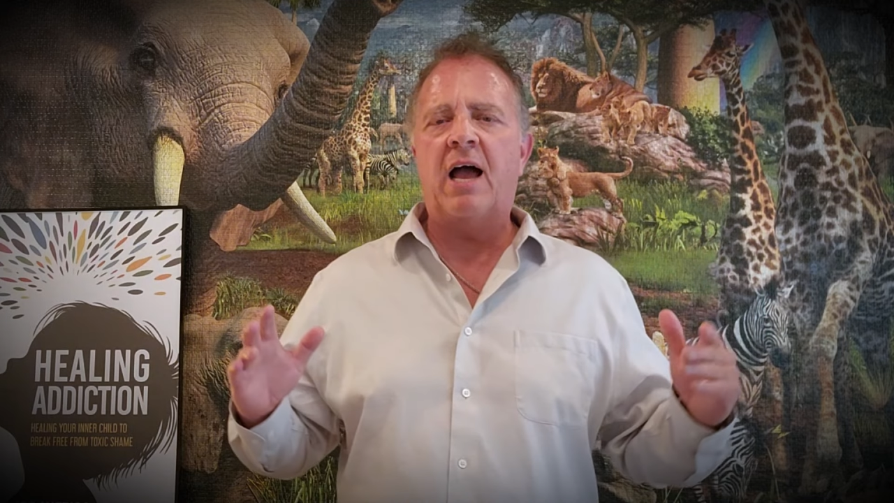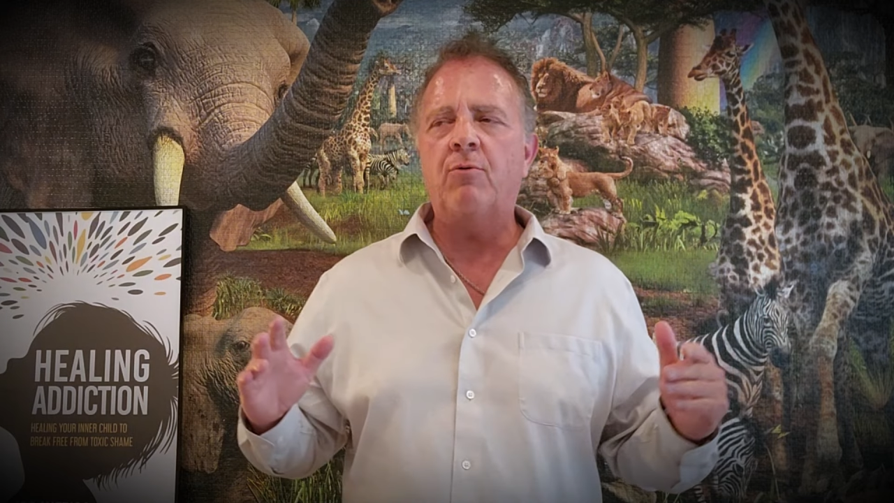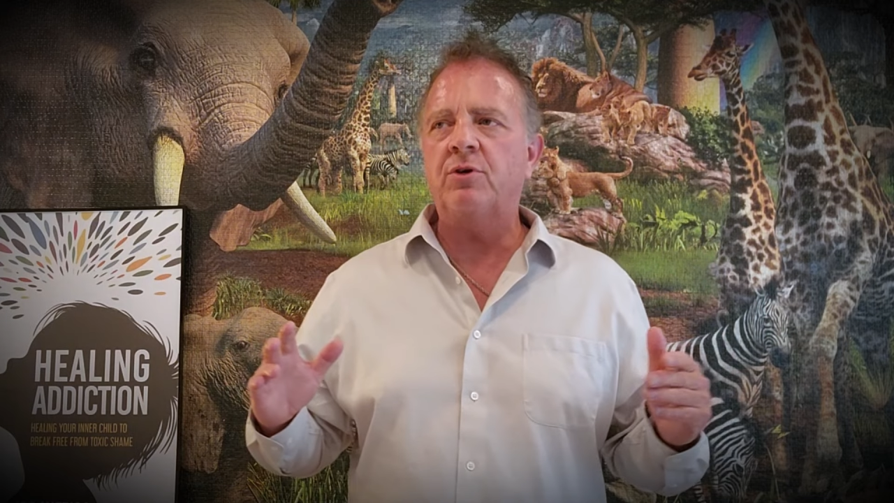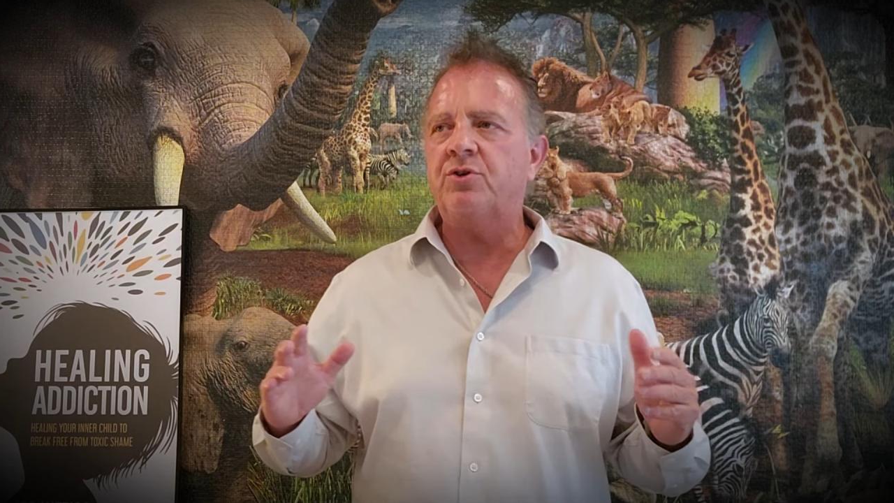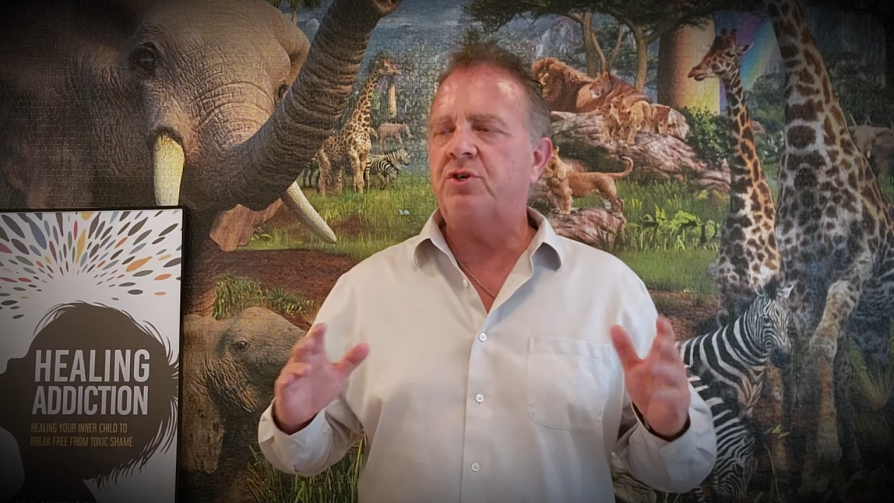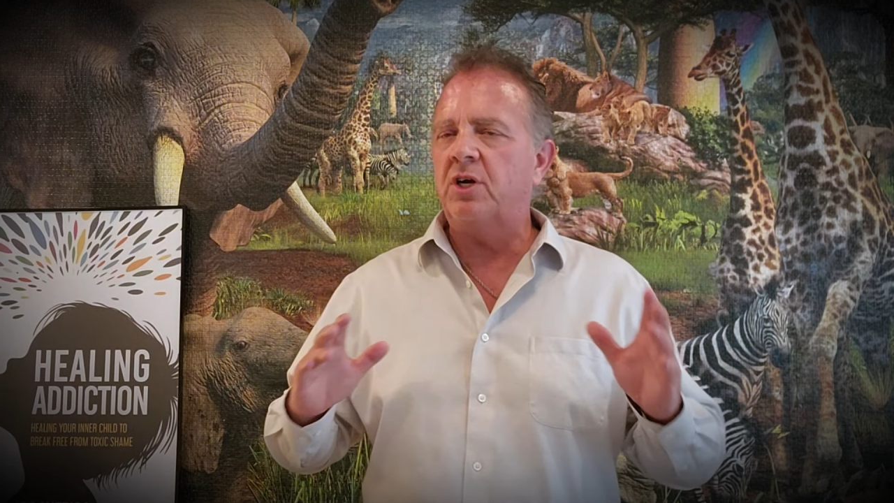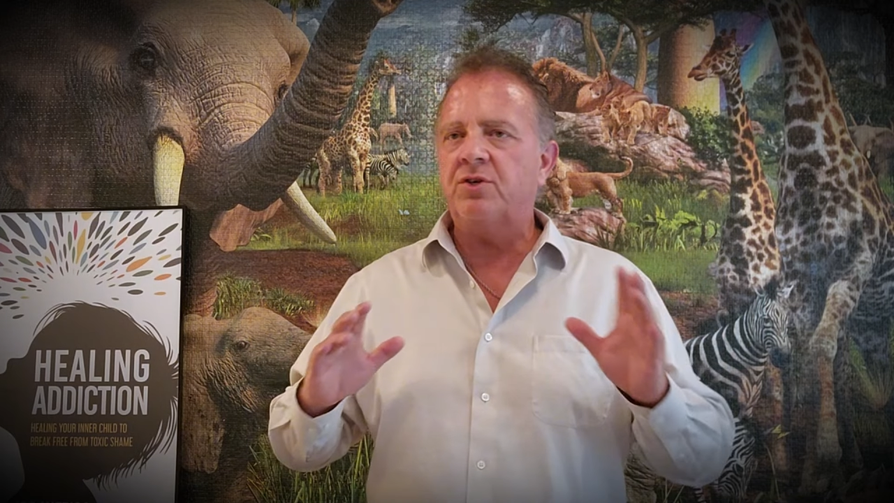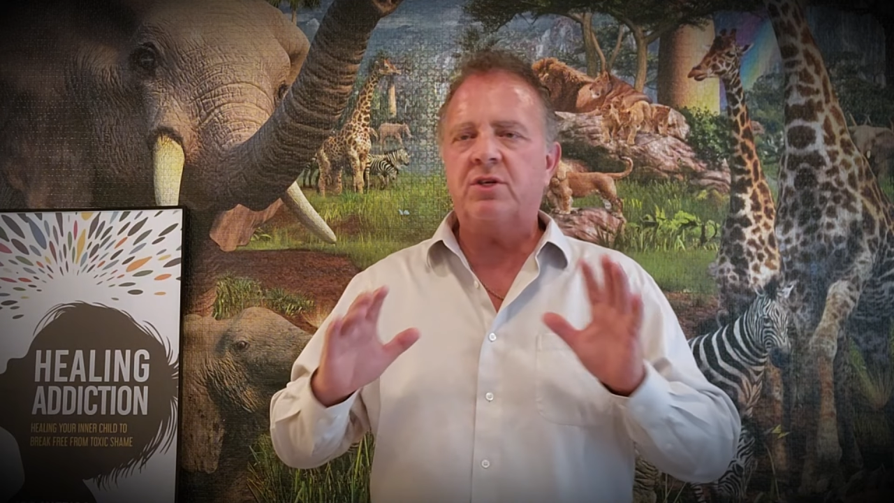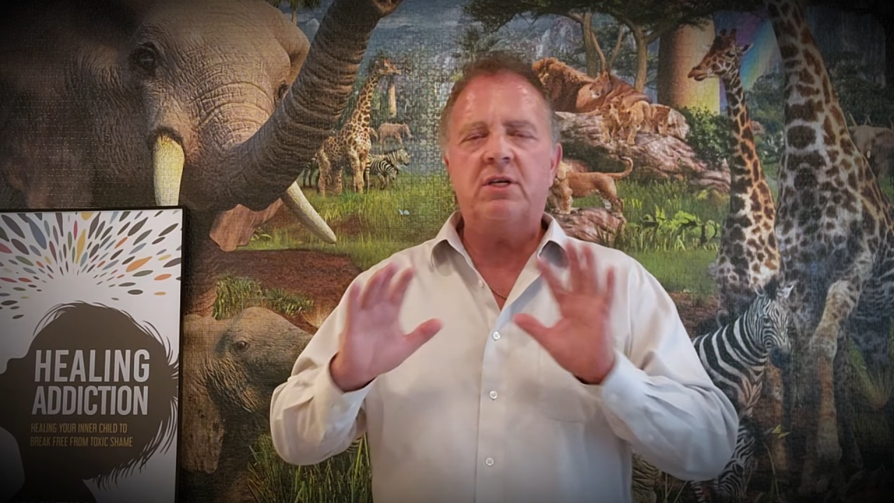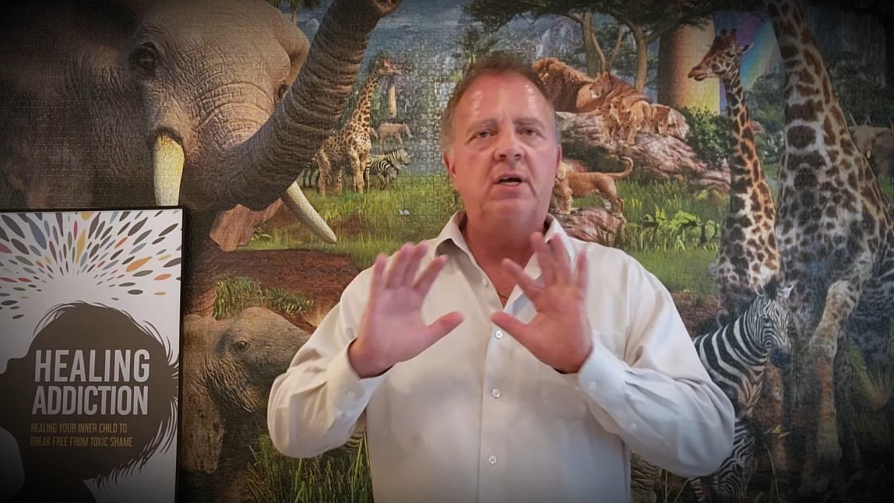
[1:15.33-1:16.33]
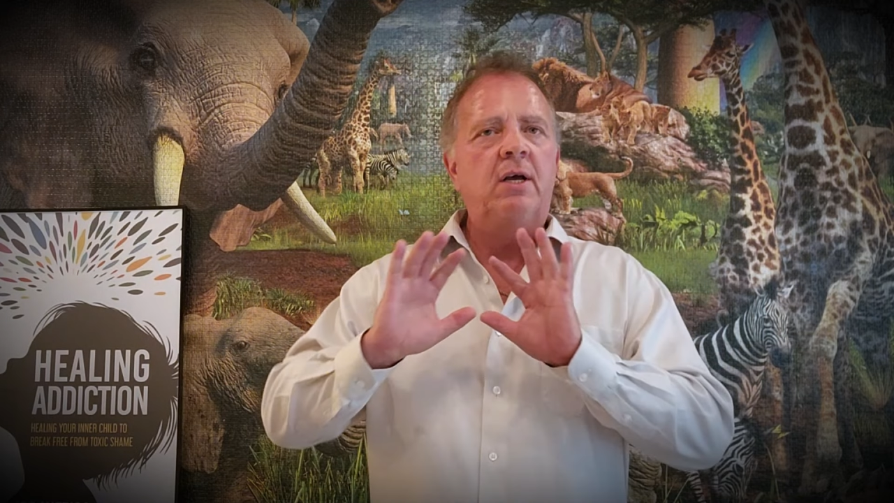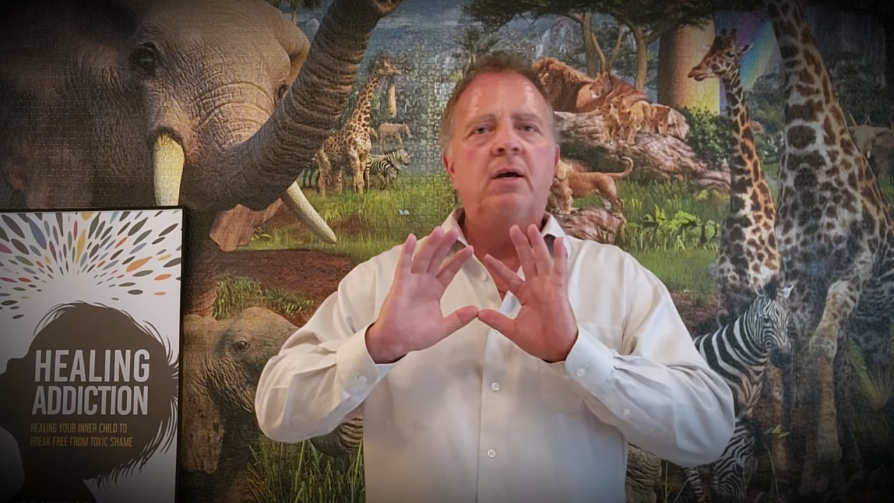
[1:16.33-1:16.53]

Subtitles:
I was just